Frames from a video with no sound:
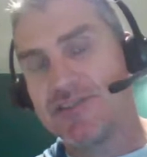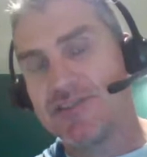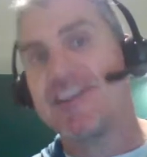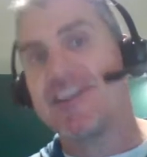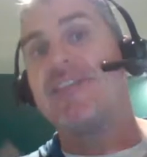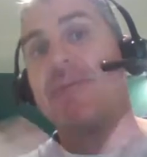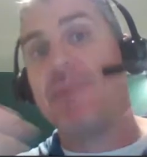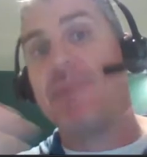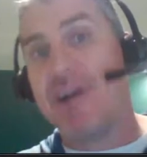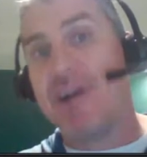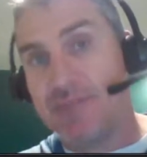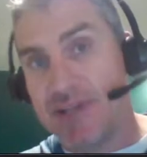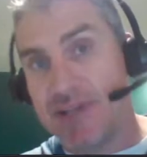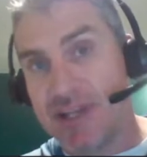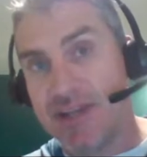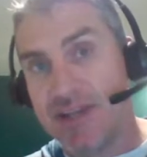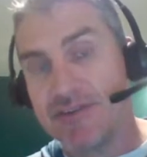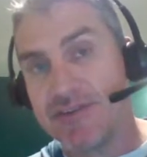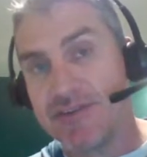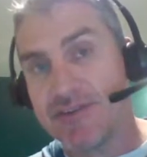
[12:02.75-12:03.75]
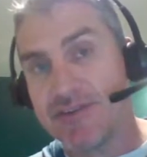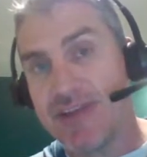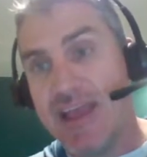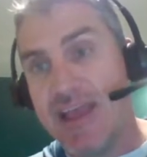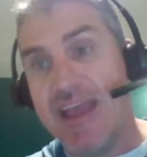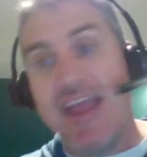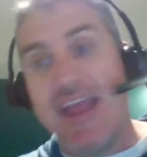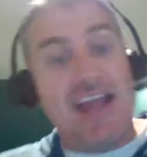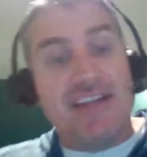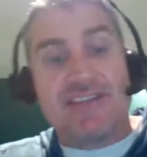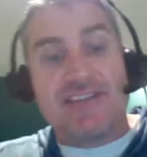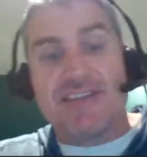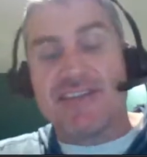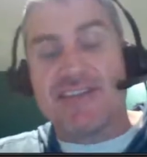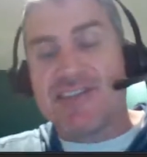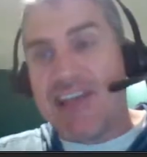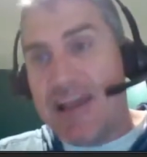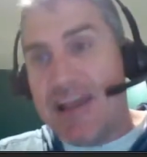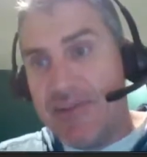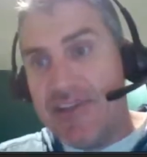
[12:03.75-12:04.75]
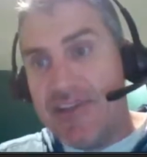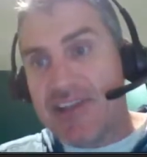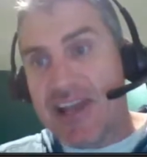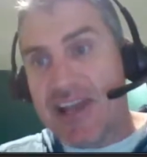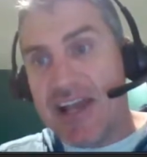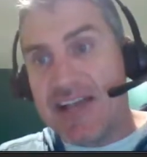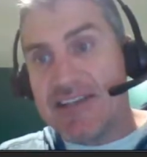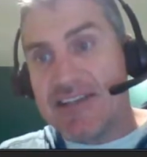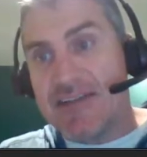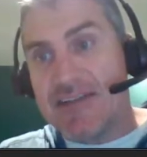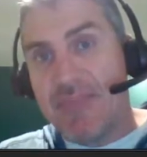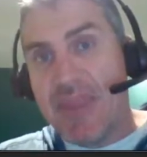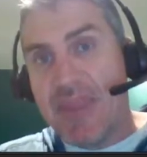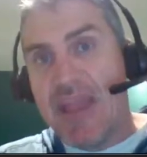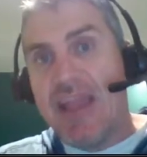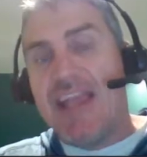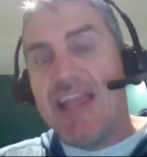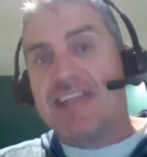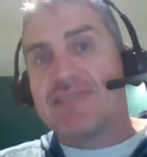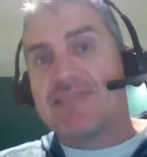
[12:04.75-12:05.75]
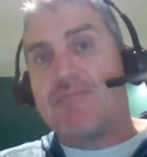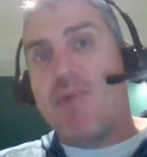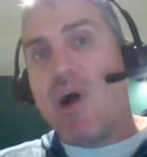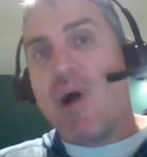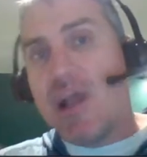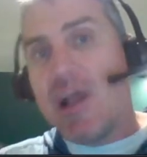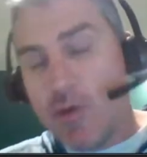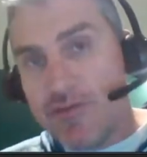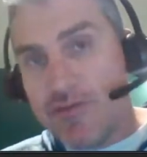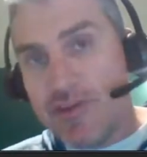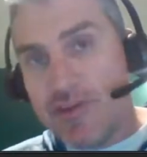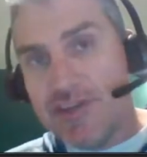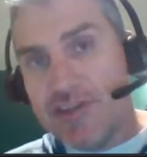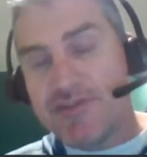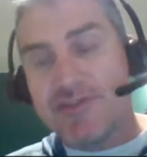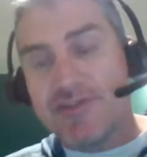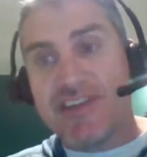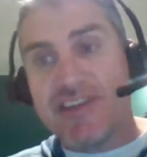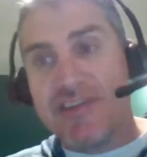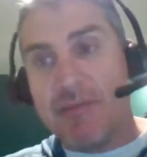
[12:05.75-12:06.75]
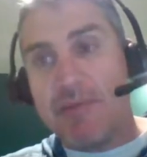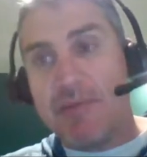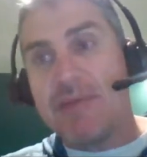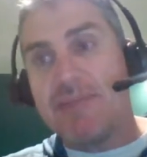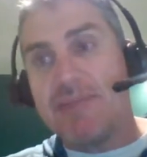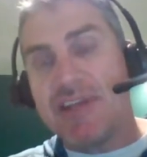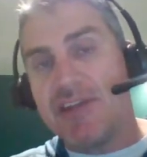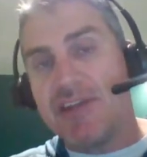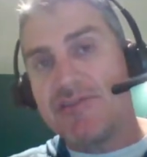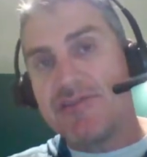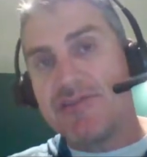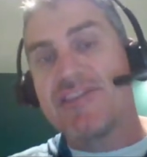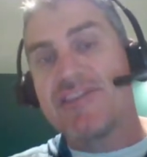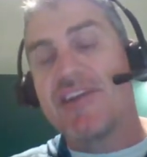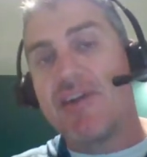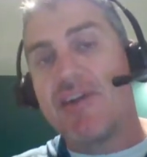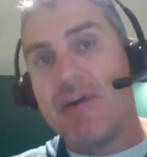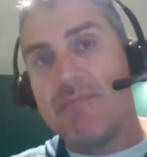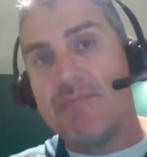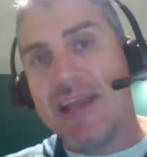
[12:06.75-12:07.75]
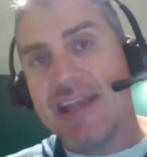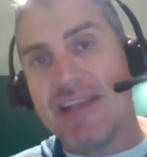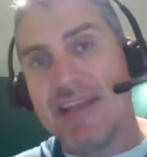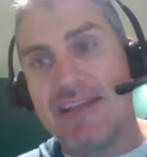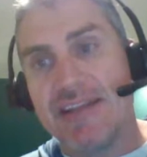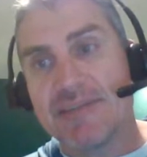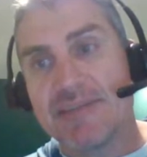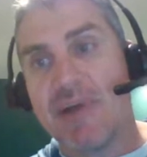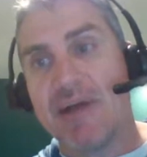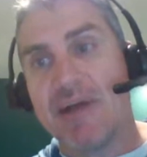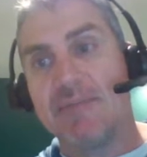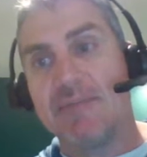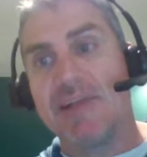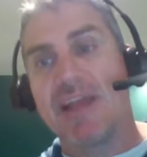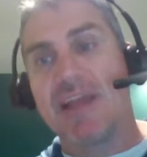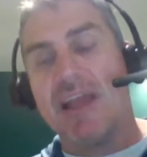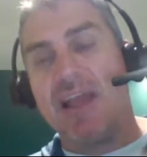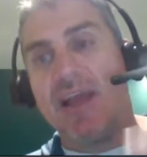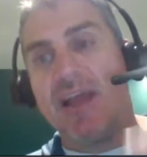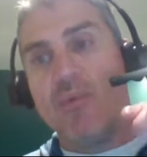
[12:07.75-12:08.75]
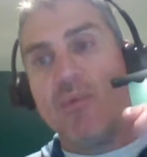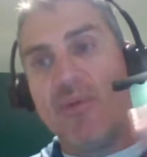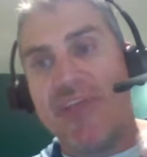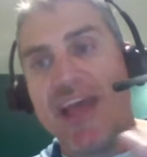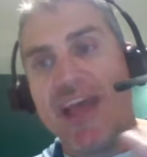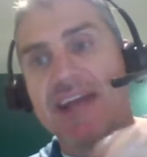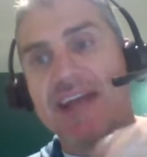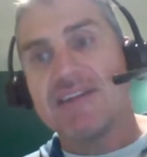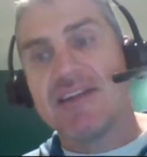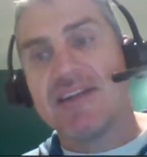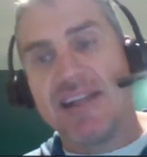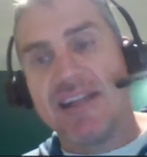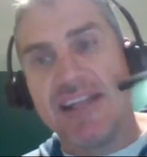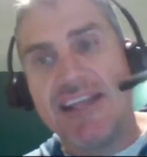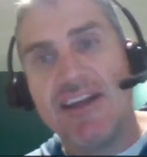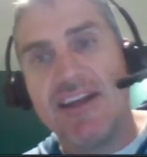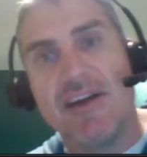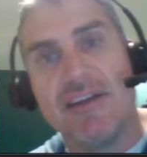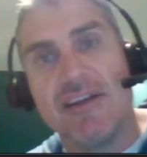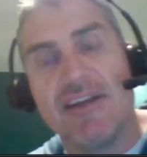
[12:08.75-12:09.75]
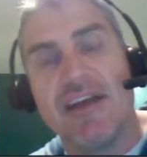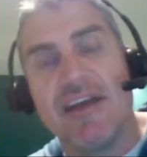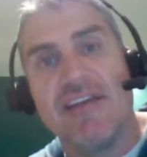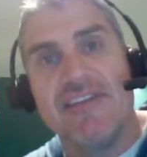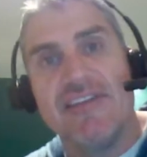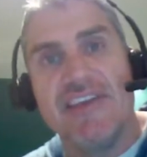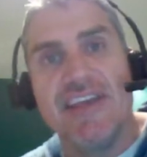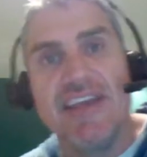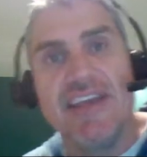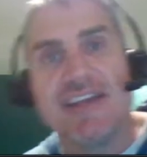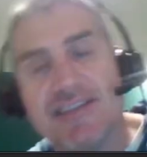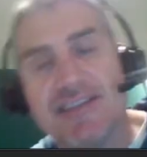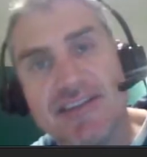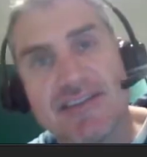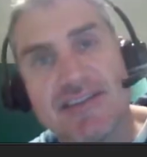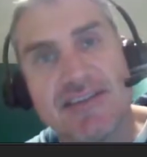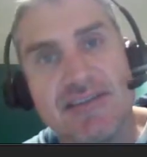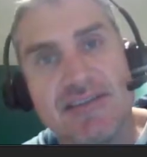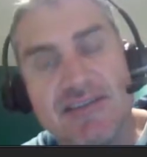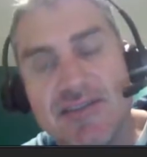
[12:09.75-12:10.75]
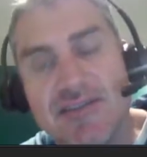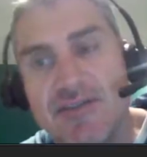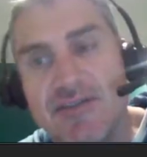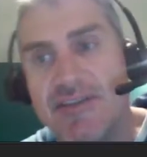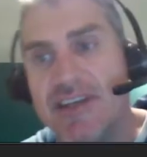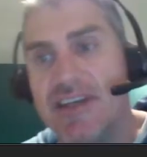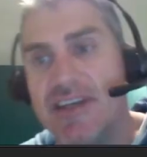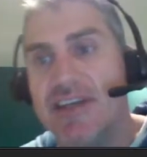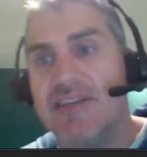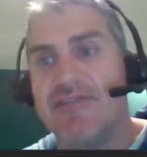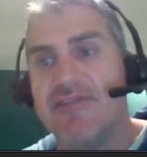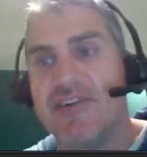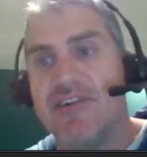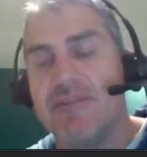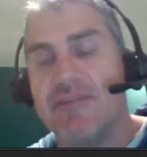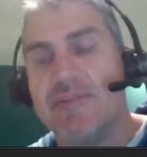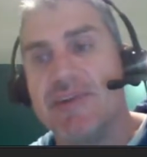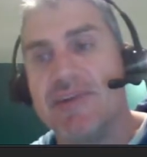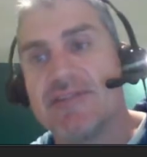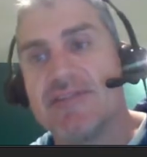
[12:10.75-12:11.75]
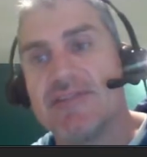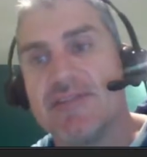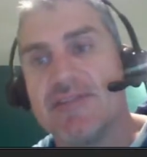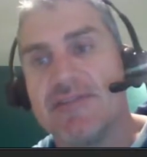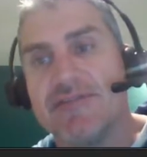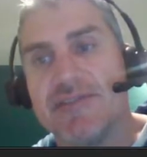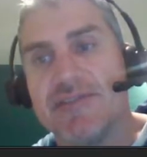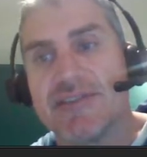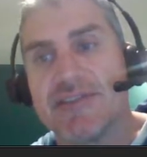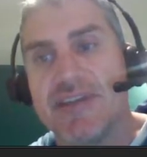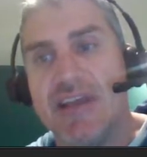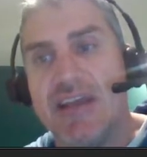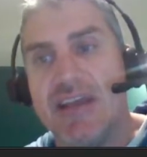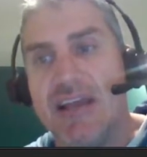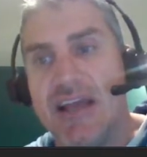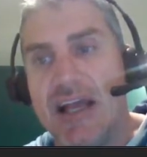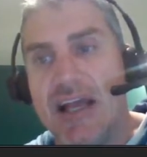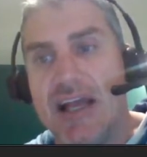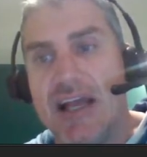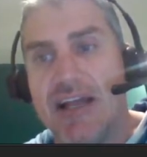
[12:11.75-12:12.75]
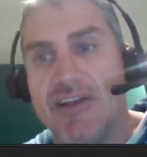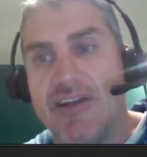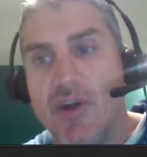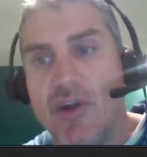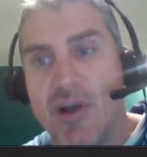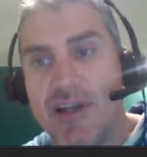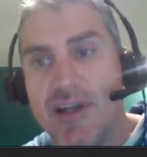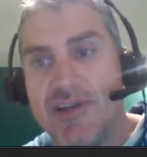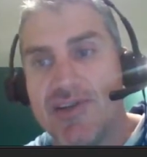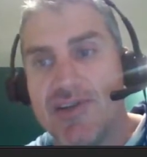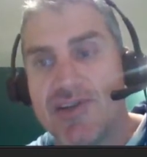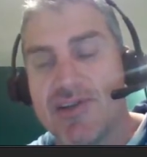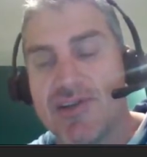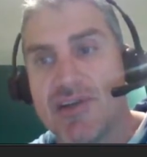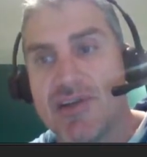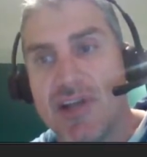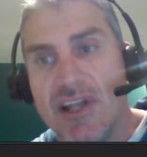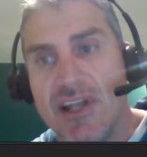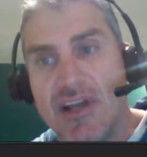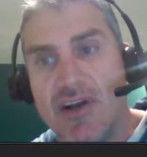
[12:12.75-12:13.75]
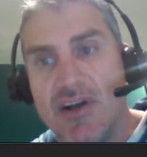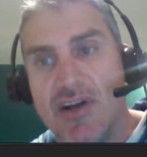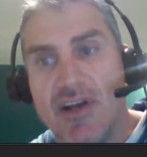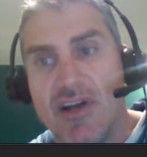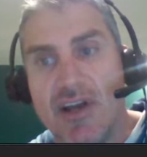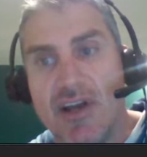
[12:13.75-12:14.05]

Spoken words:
and the public interest. And it's the same in this case. It's my lawful interest and the public interest that I'm making this public without Leon, the assistant to the Foreign Minister's office, knowledge. Leon.